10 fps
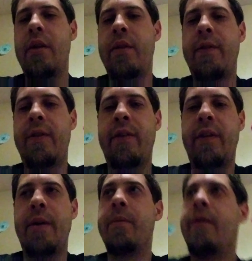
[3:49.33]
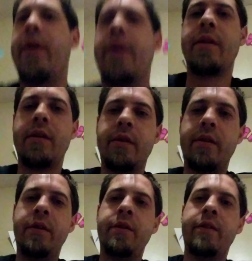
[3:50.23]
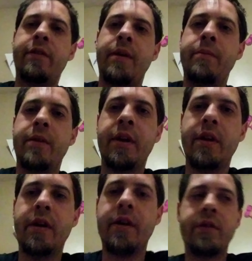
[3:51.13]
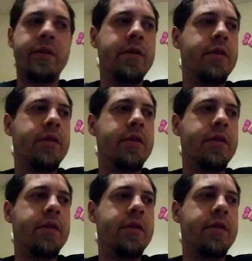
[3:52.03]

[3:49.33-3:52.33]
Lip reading: It's the same thing. They're doing the same thing to us.